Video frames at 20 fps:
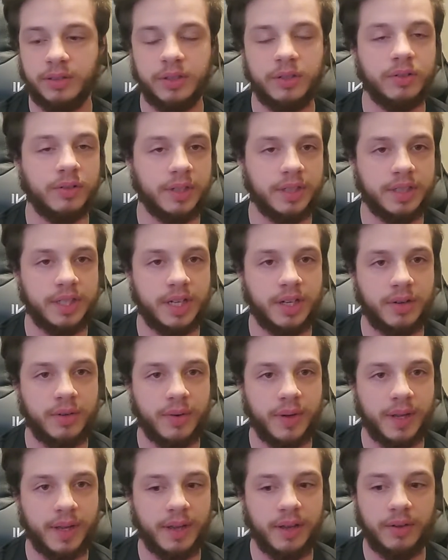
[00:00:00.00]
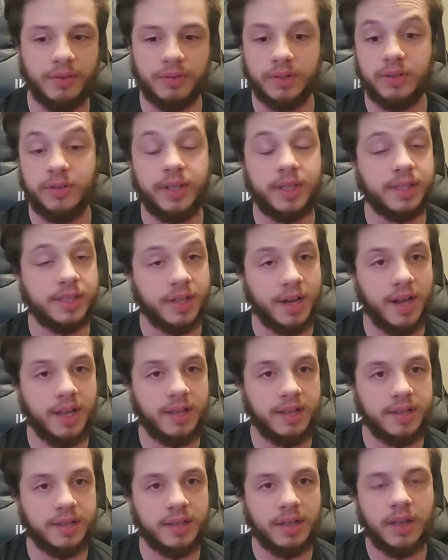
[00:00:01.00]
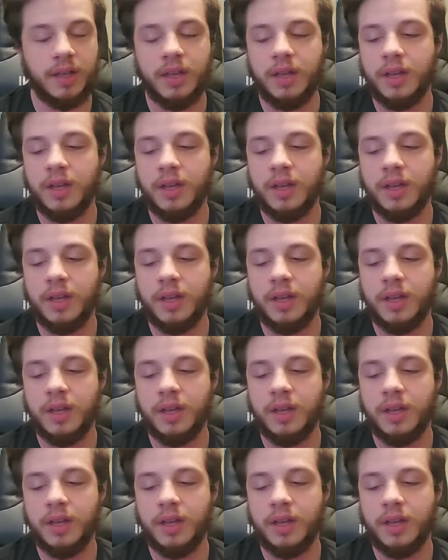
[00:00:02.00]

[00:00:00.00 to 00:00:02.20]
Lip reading: your Nintendo account, so that's nice.